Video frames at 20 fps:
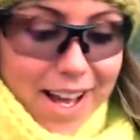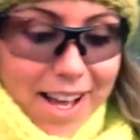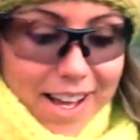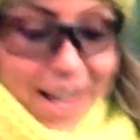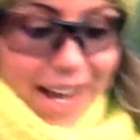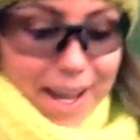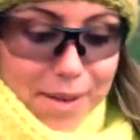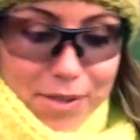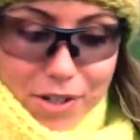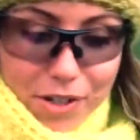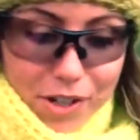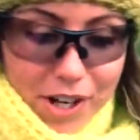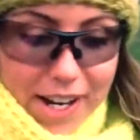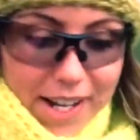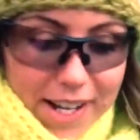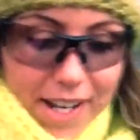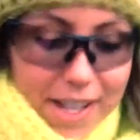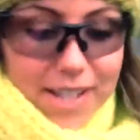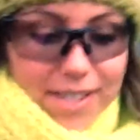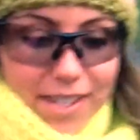Heaps of good
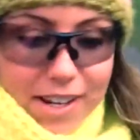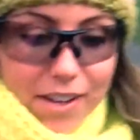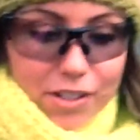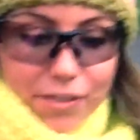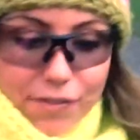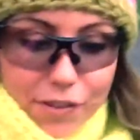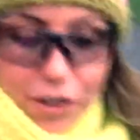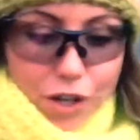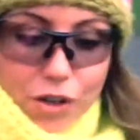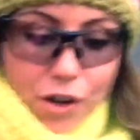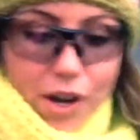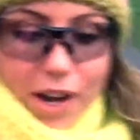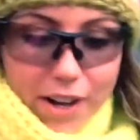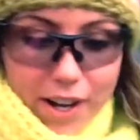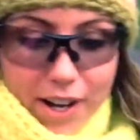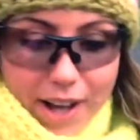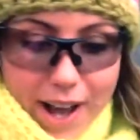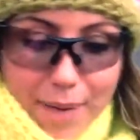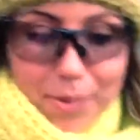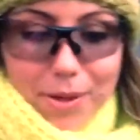ideas. There was a
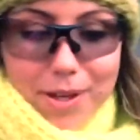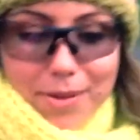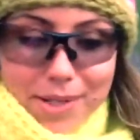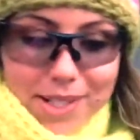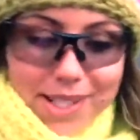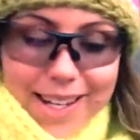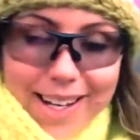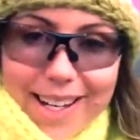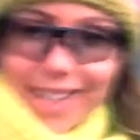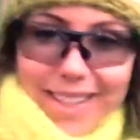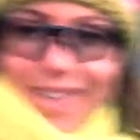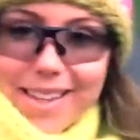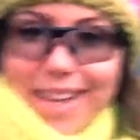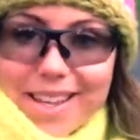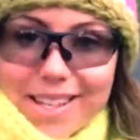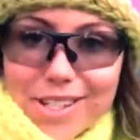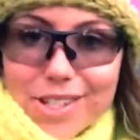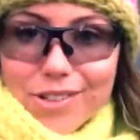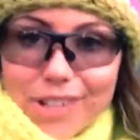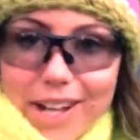couple in particular
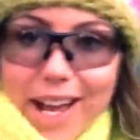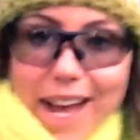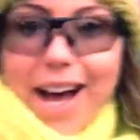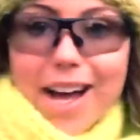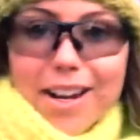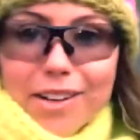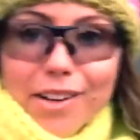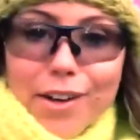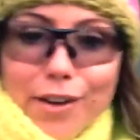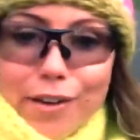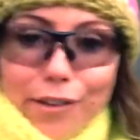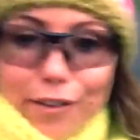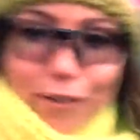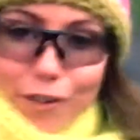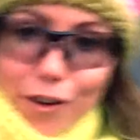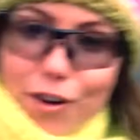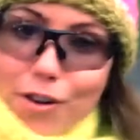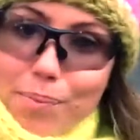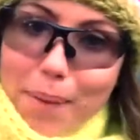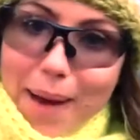that stood out.
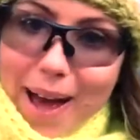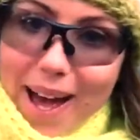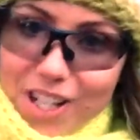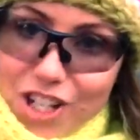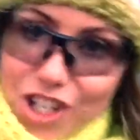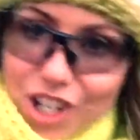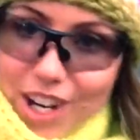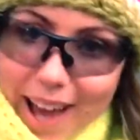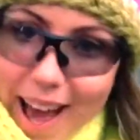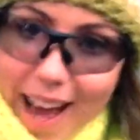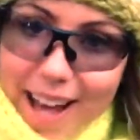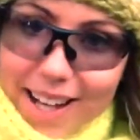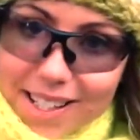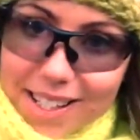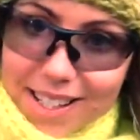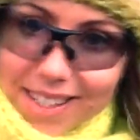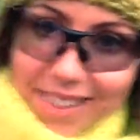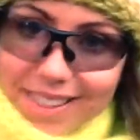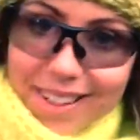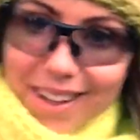Fruit Bat
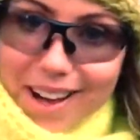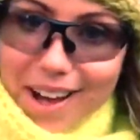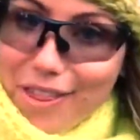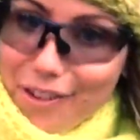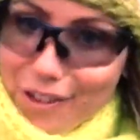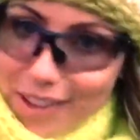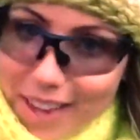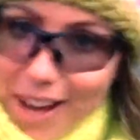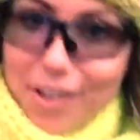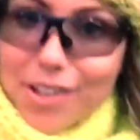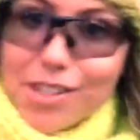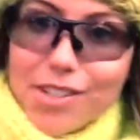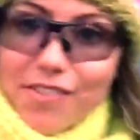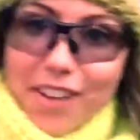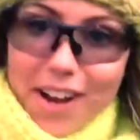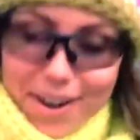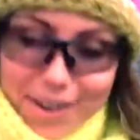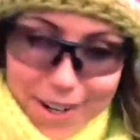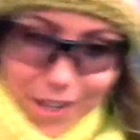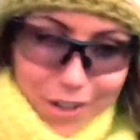Chat. I thought that was
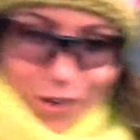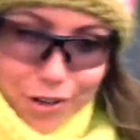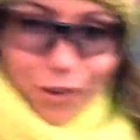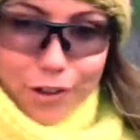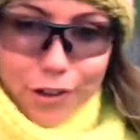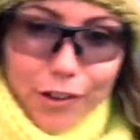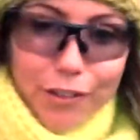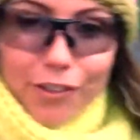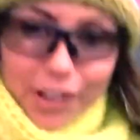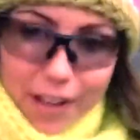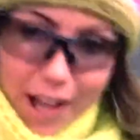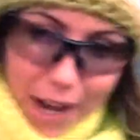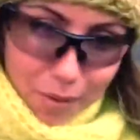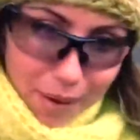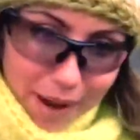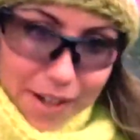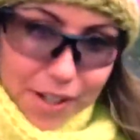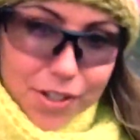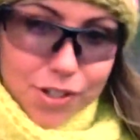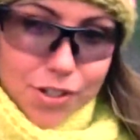very cool for like
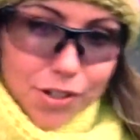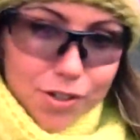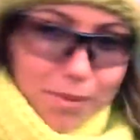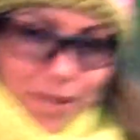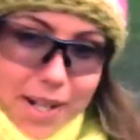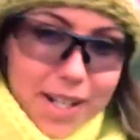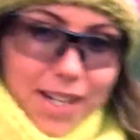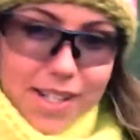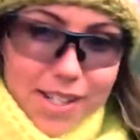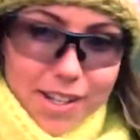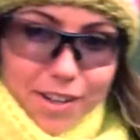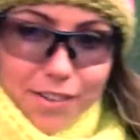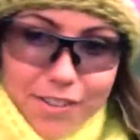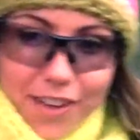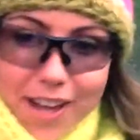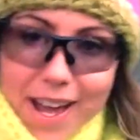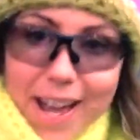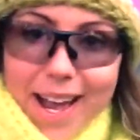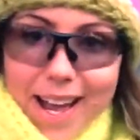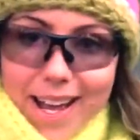1 to 2 minutes of
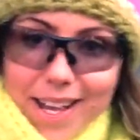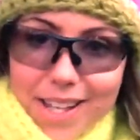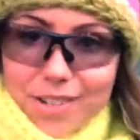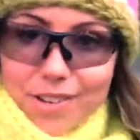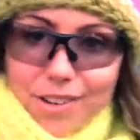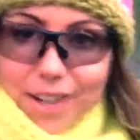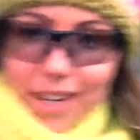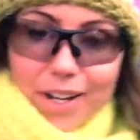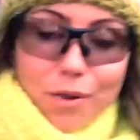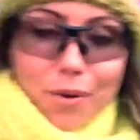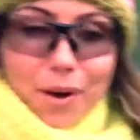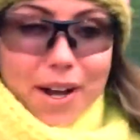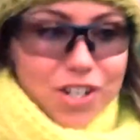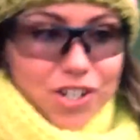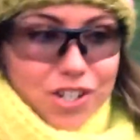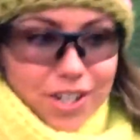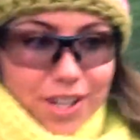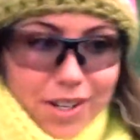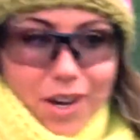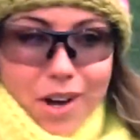answering a
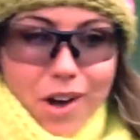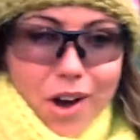question.